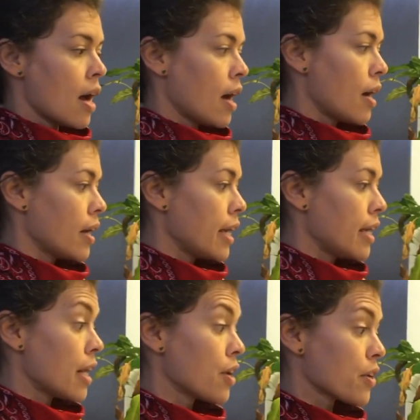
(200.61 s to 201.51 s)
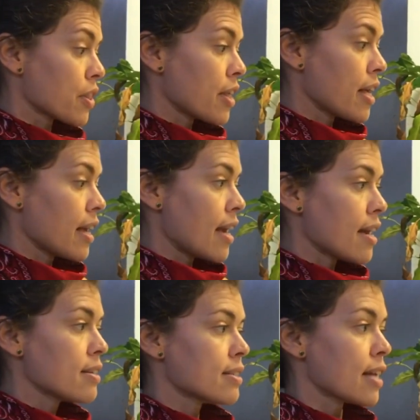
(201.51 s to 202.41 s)
And another thing
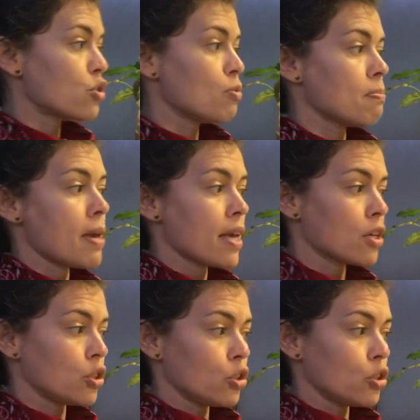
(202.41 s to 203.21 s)
is that to make